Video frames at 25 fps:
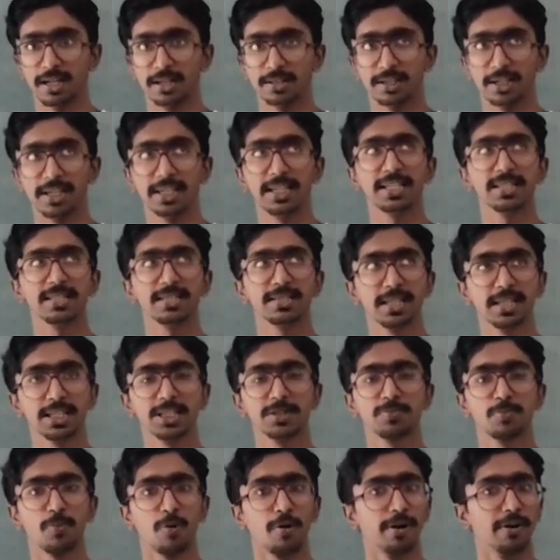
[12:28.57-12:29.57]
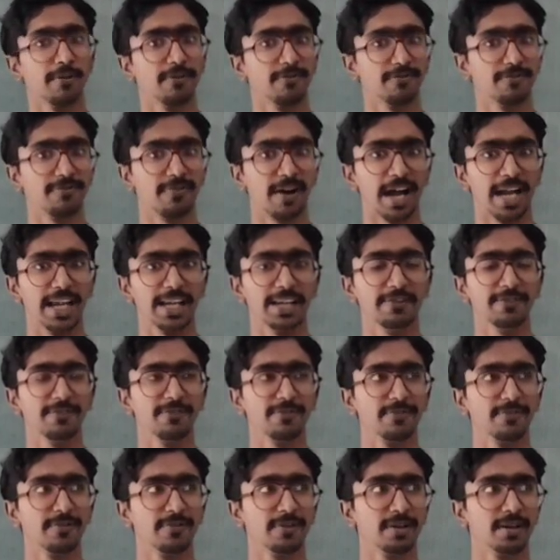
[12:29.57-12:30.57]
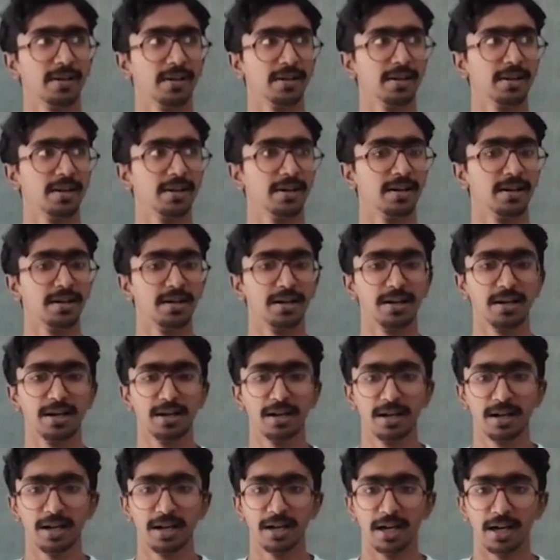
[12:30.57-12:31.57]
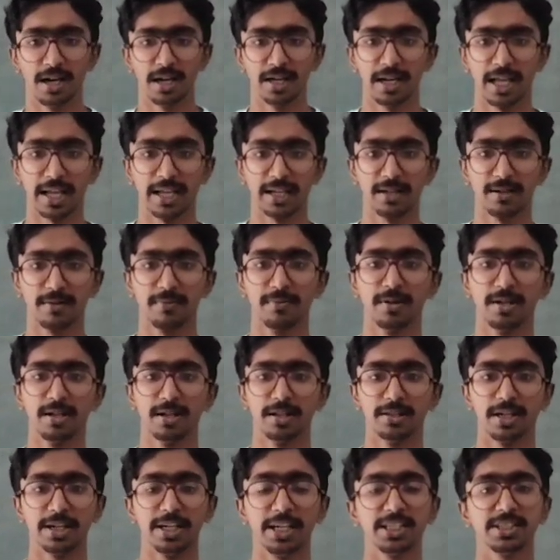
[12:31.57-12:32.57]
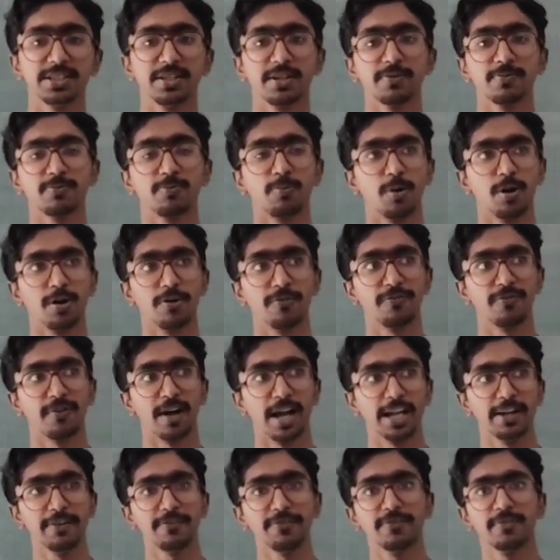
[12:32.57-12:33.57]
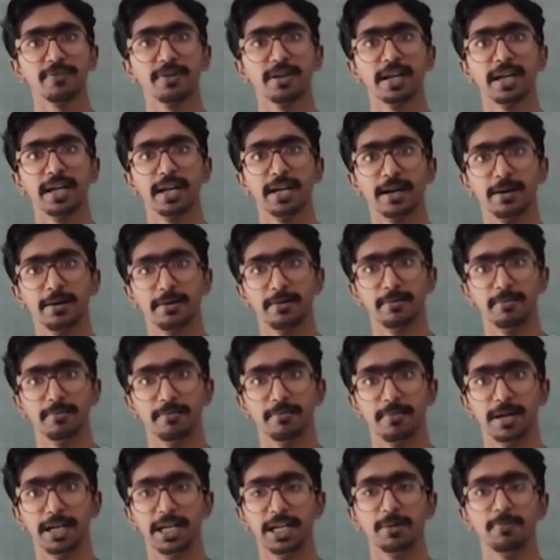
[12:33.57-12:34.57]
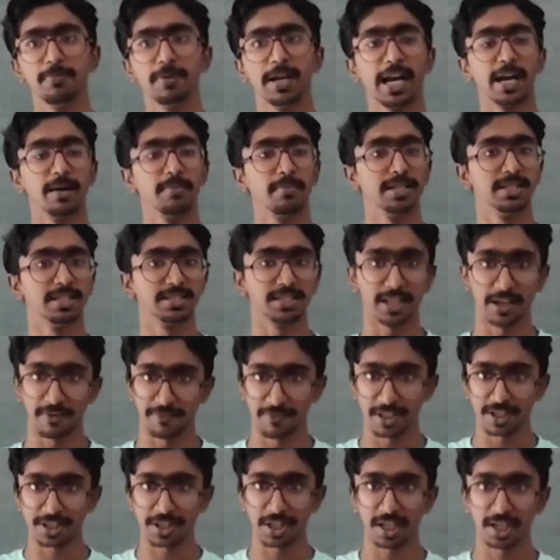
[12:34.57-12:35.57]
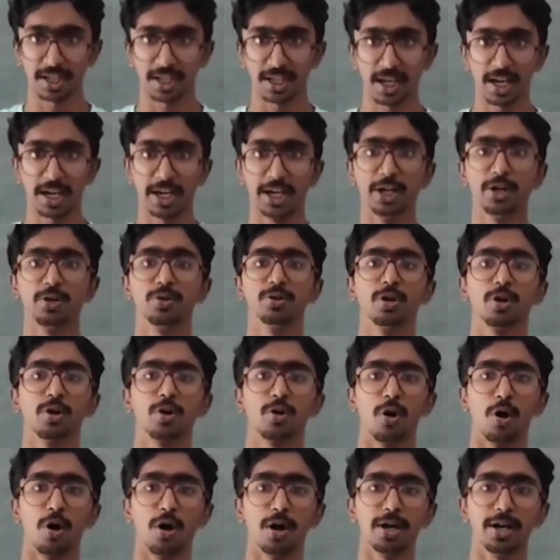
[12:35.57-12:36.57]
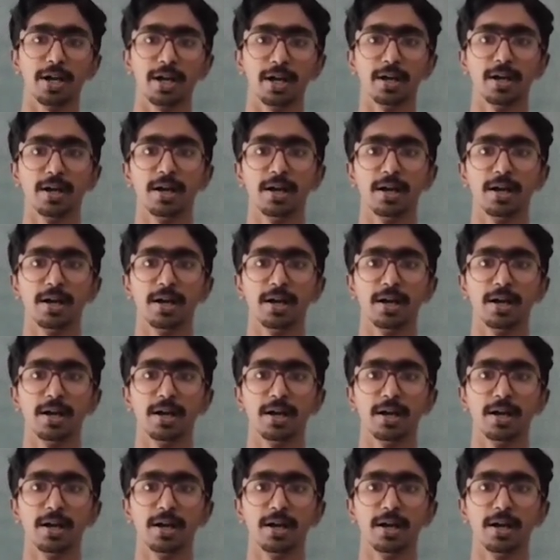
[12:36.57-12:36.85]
36.5 like 36.5 multiplied by the surface area into the chord,